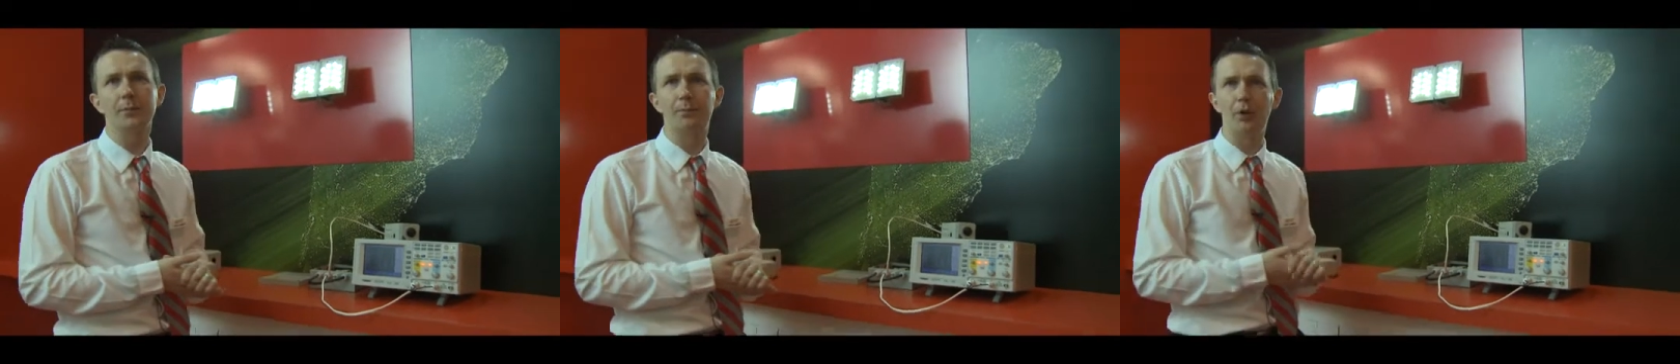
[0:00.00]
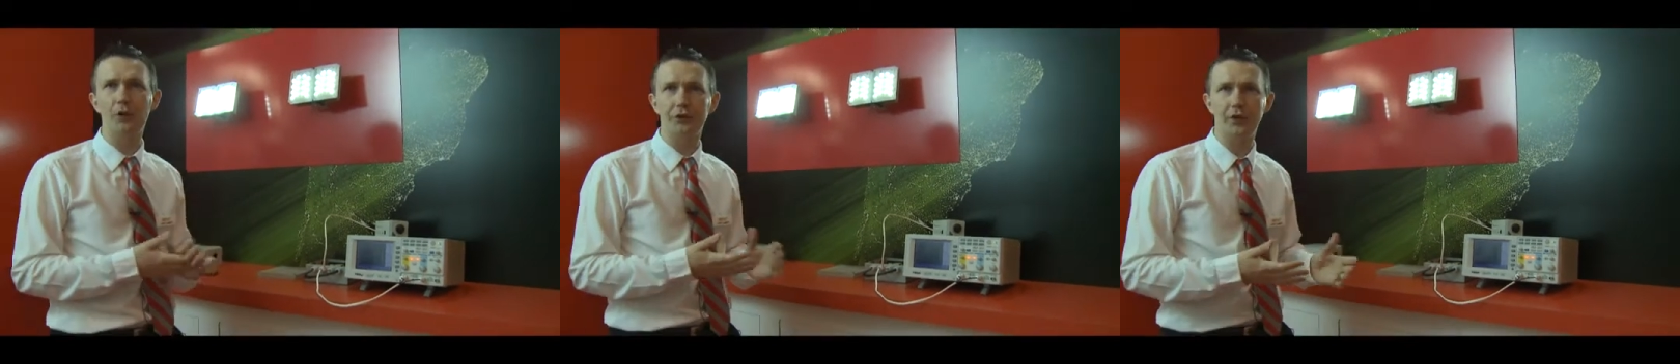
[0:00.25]
to
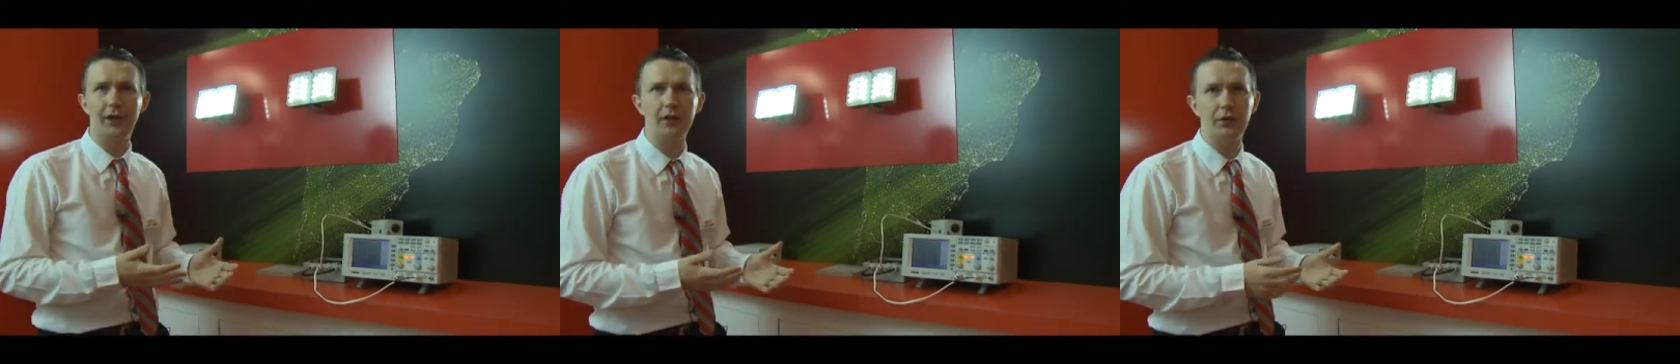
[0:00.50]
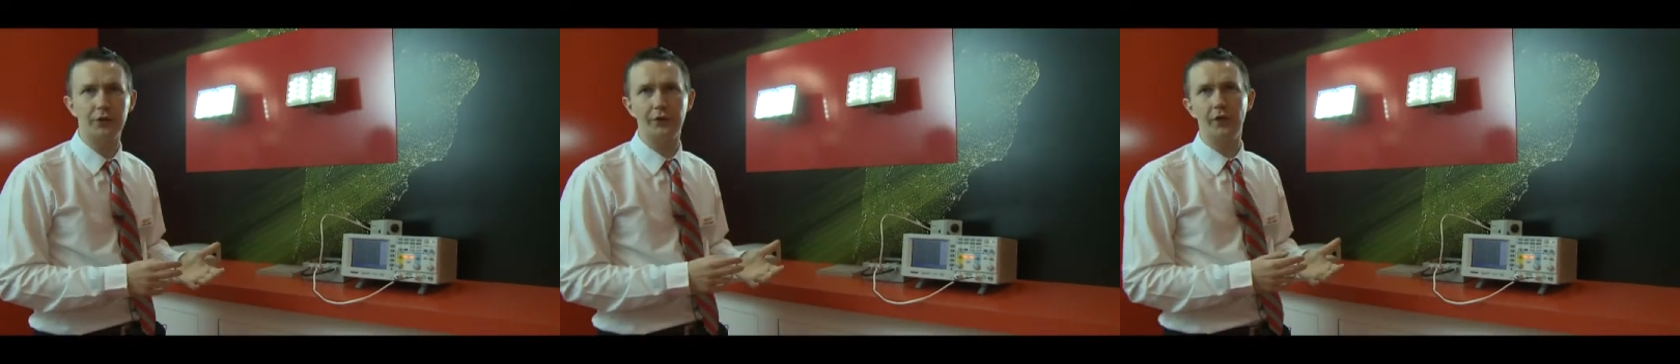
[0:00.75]
pulse
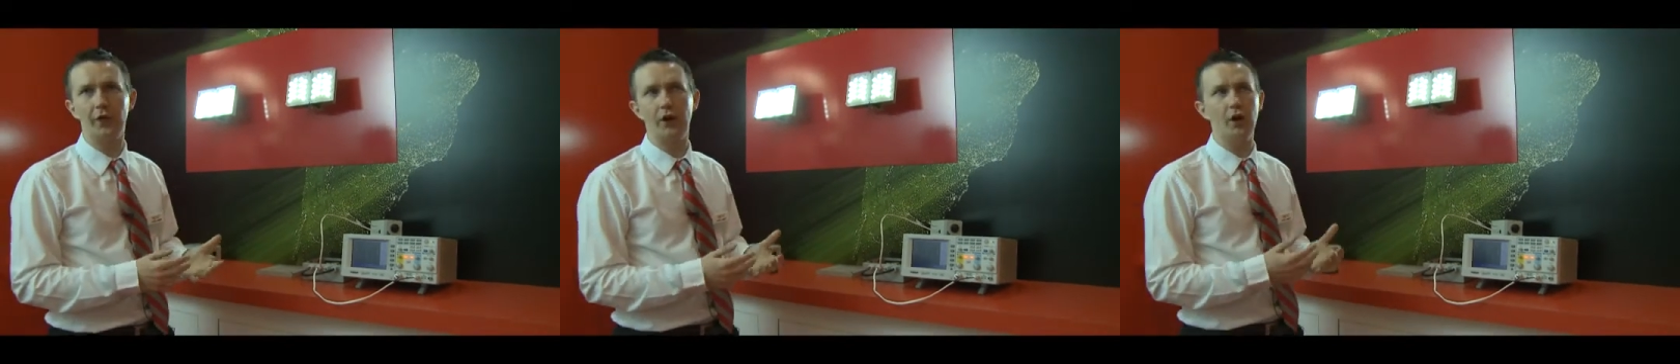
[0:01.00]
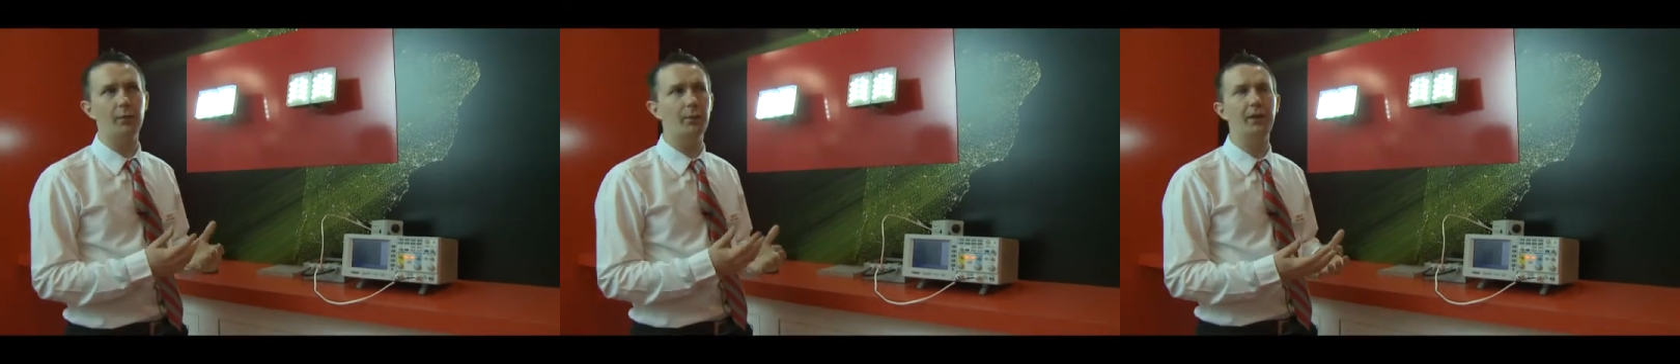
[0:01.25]
lights for
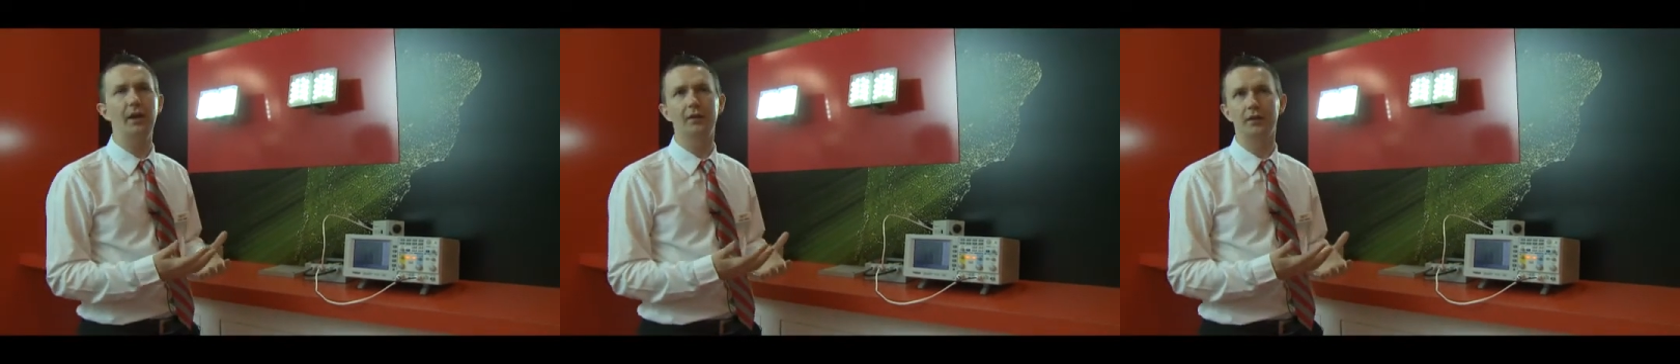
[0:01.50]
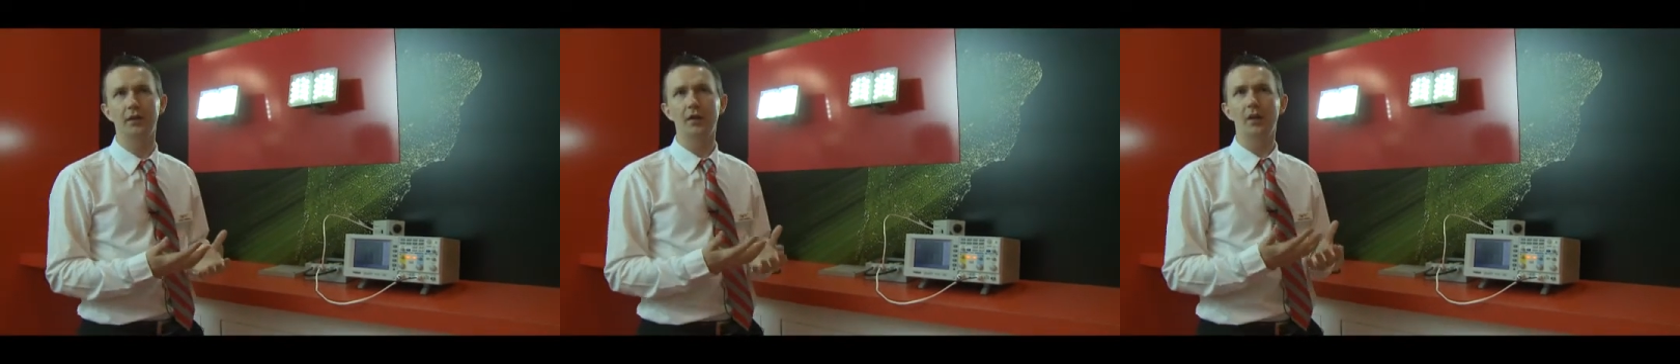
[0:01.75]
number plate
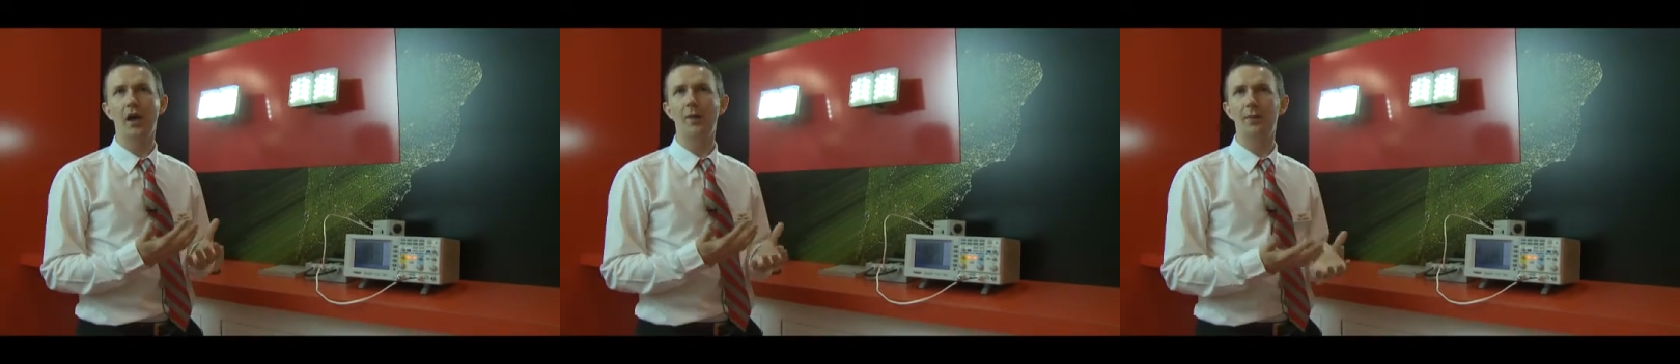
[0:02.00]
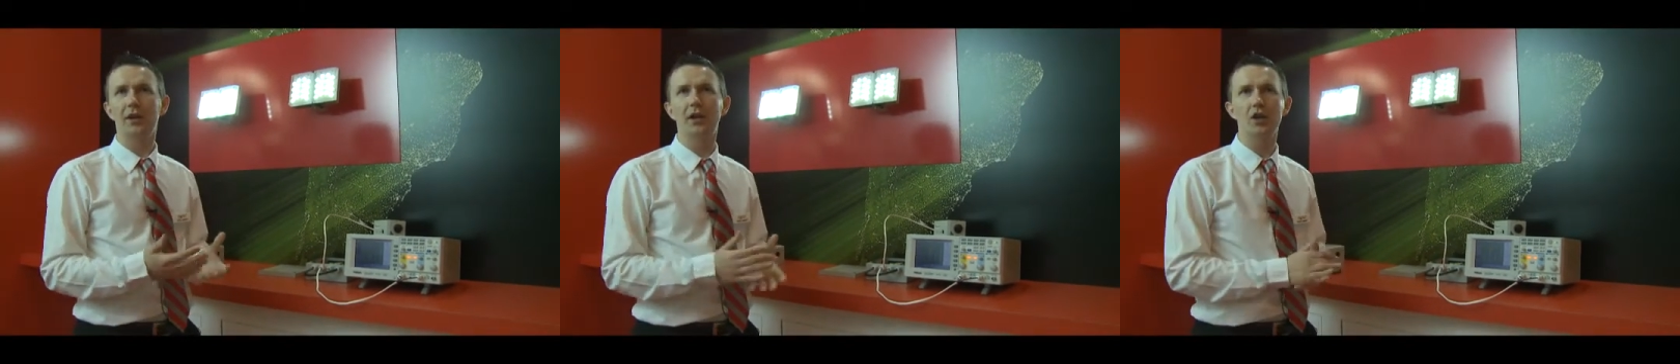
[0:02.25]

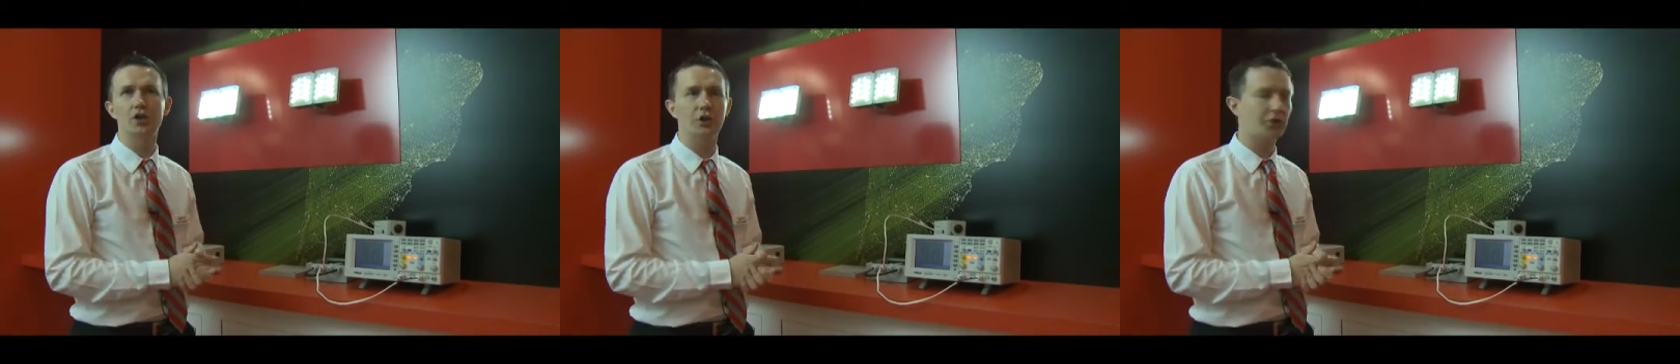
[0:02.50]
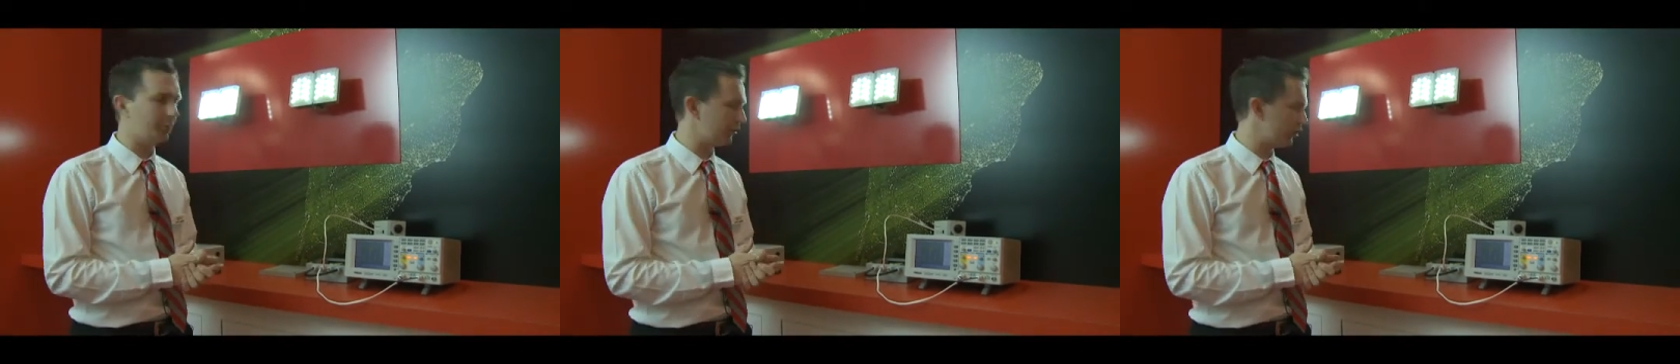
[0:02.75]
applications and